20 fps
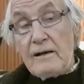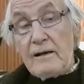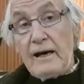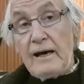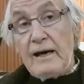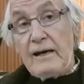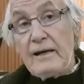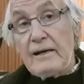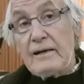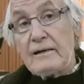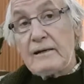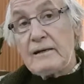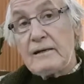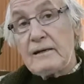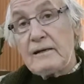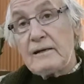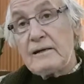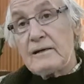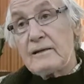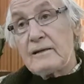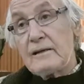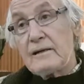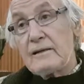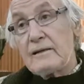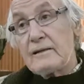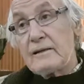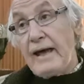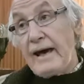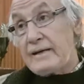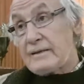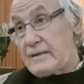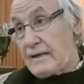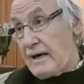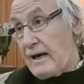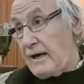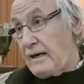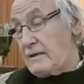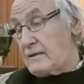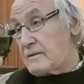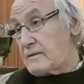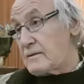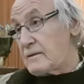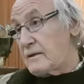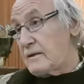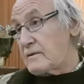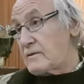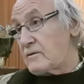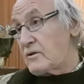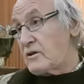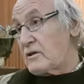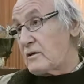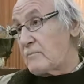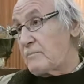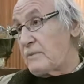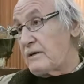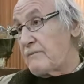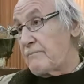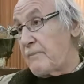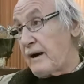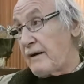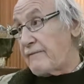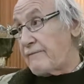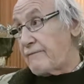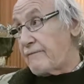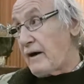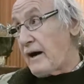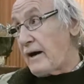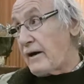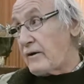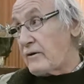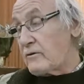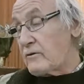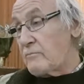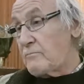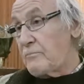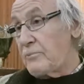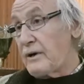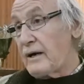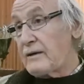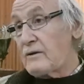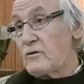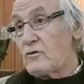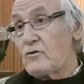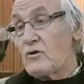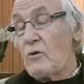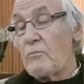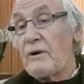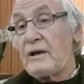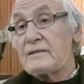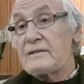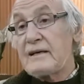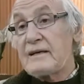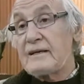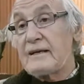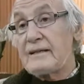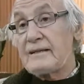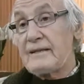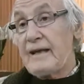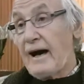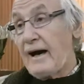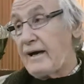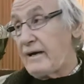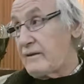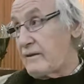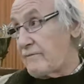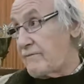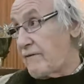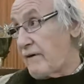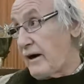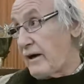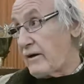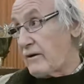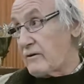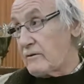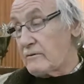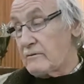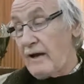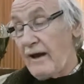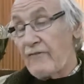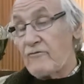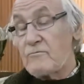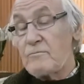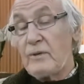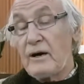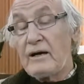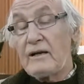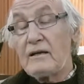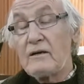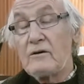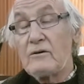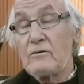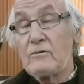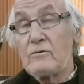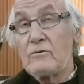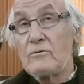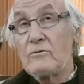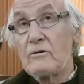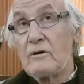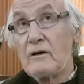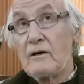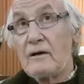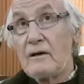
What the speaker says: In the next case, it's going to be by fire, but nobody's going to die in the fire. Everybody who